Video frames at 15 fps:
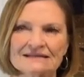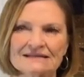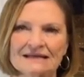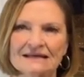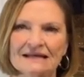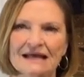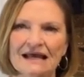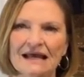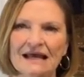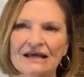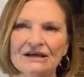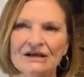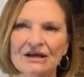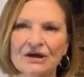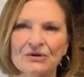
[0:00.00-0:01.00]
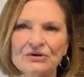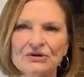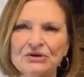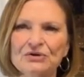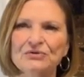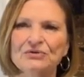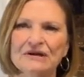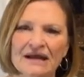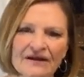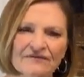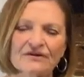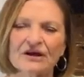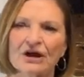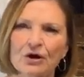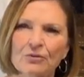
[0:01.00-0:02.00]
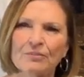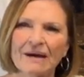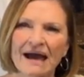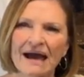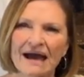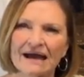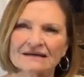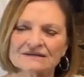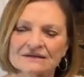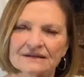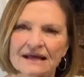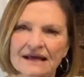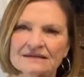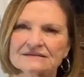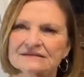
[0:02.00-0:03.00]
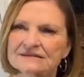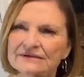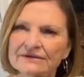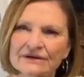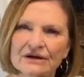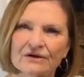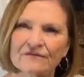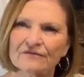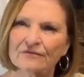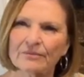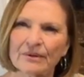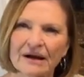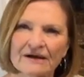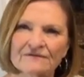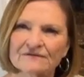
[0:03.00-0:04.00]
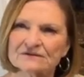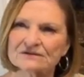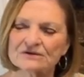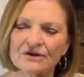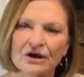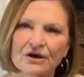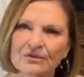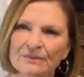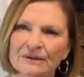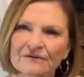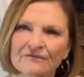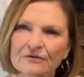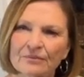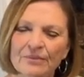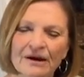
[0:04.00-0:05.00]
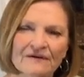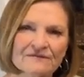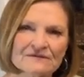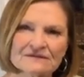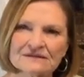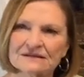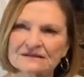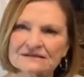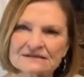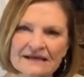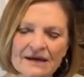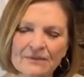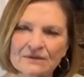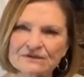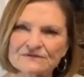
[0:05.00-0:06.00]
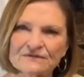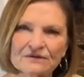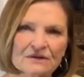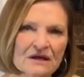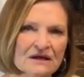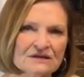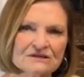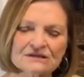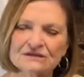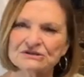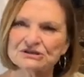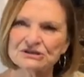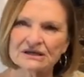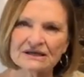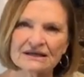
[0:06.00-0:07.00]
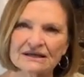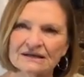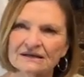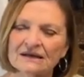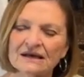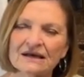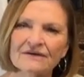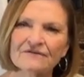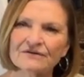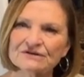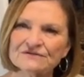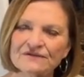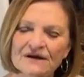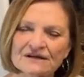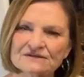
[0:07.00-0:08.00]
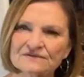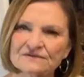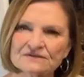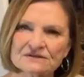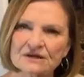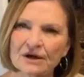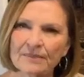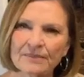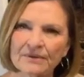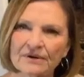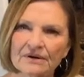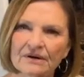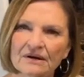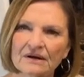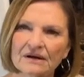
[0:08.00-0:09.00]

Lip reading: I said, you know, you'd never go back to that cereal for breakfast or oatmeal for breakfast and a sandwich for lunch and chicken and french fries for supper.